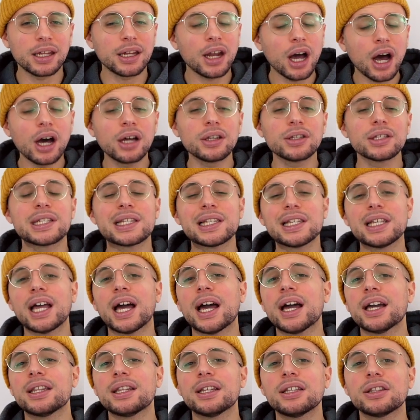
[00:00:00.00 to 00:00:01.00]
and honestly
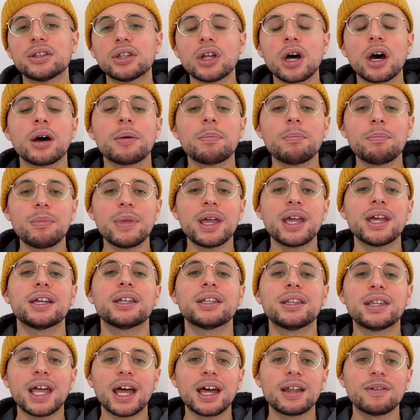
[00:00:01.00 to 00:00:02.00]
I did not
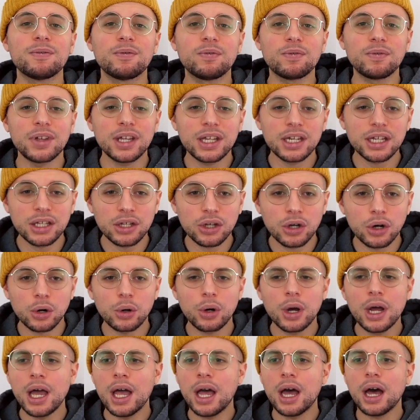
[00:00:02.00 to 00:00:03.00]
make that video